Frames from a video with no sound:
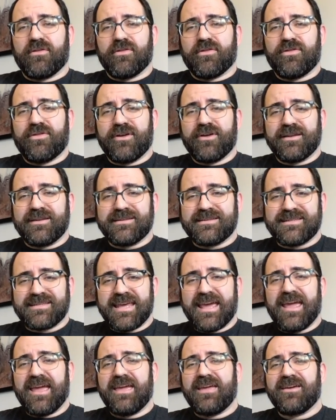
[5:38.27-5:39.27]
the
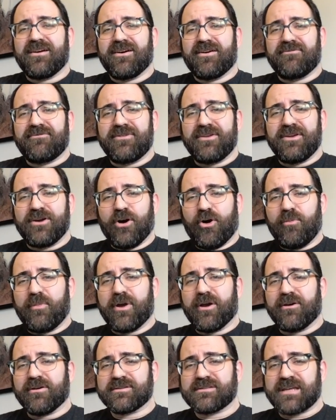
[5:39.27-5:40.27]
day of the
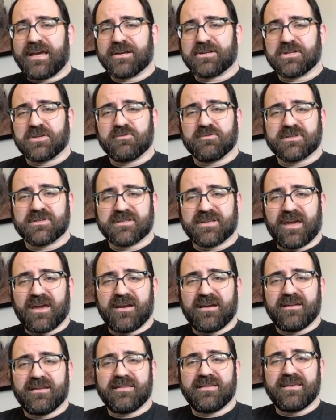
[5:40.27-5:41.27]
Omer is actually
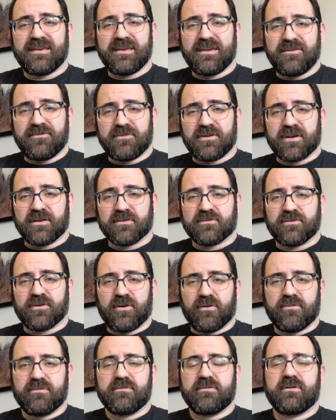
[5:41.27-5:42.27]
recited in the evening.
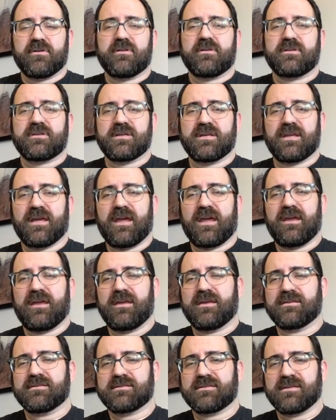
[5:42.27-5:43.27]
So today
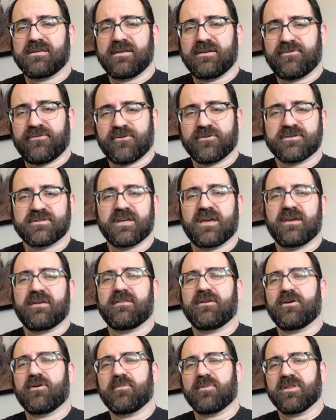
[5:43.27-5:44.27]
is the first day of
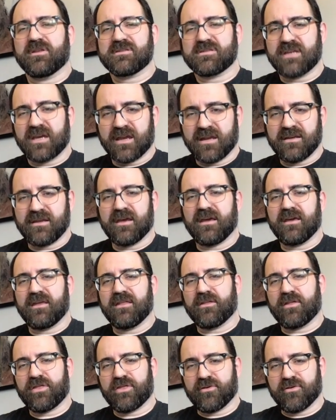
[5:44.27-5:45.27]
the Omer, the second day,
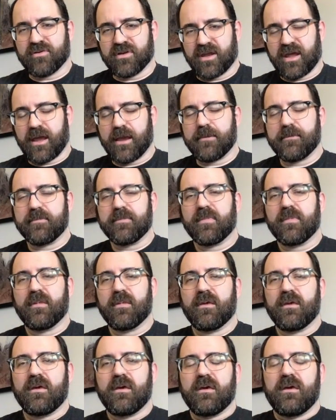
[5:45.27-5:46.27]
the third day.
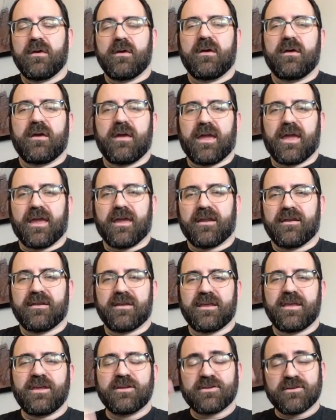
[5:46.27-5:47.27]

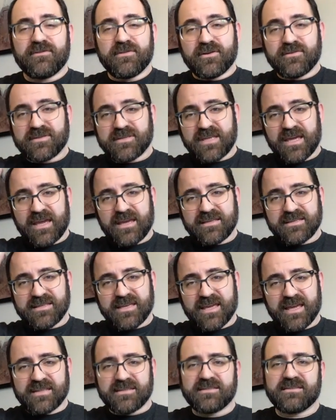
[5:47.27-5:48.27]
And each of those days
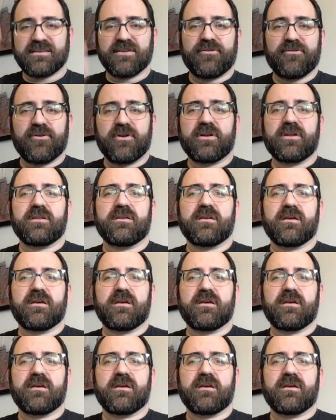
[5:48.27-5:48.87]
gets different